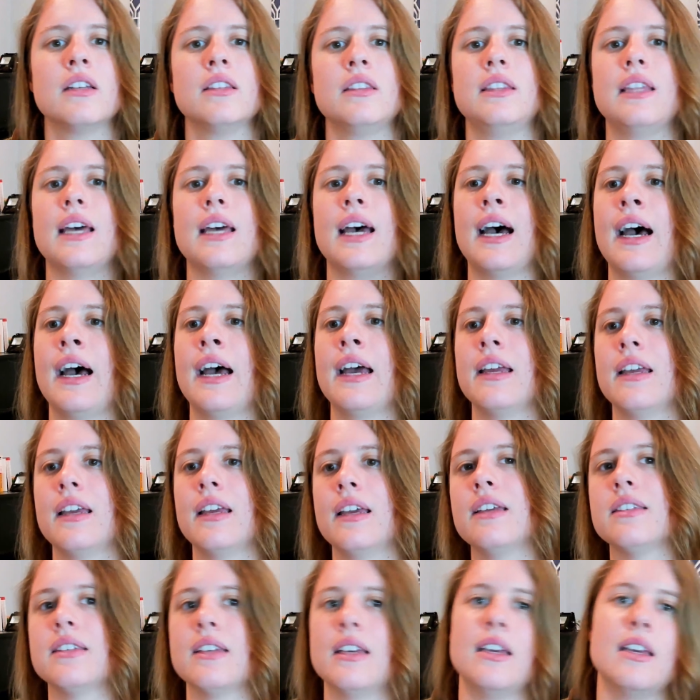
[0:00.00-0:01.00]
that
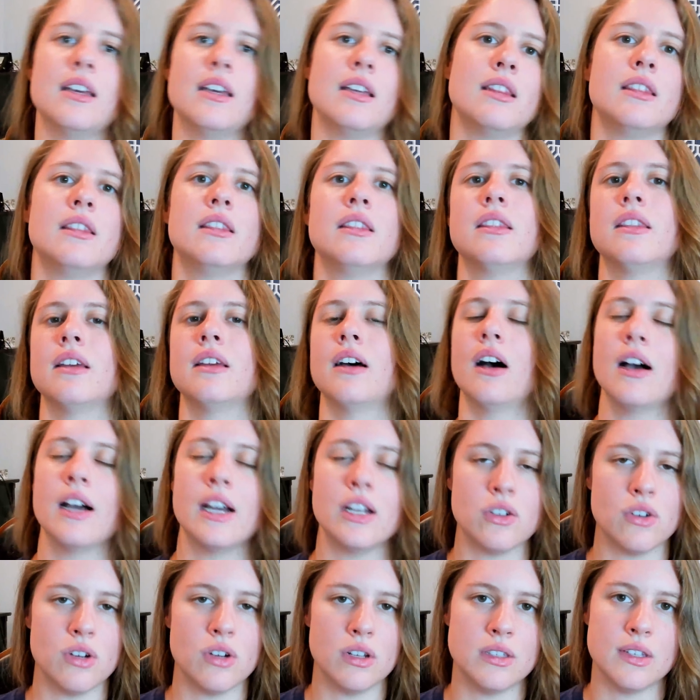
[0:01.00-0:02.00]
is in the
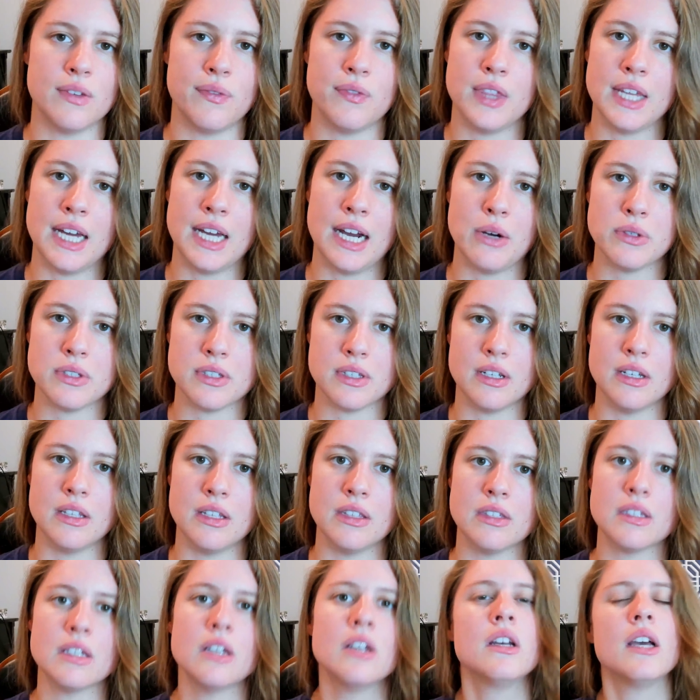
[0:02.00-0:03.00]
hundreds of
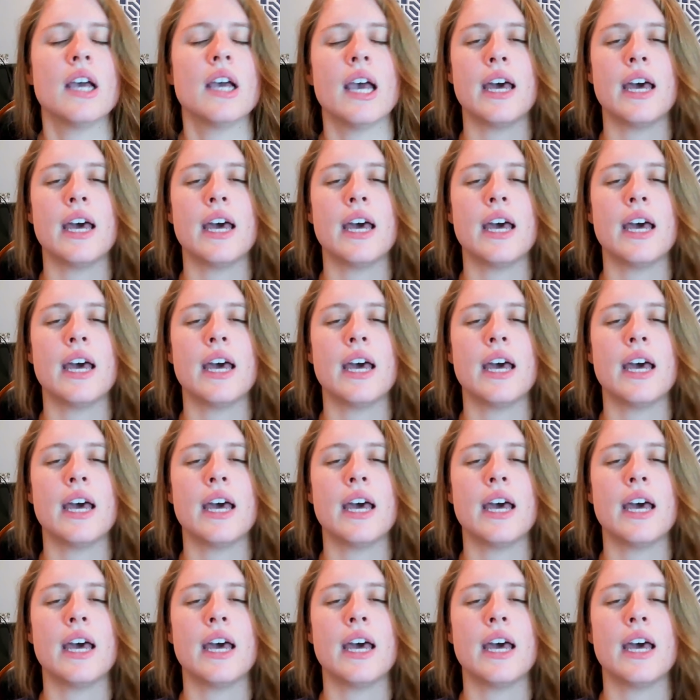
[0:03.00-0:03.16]
thousands. And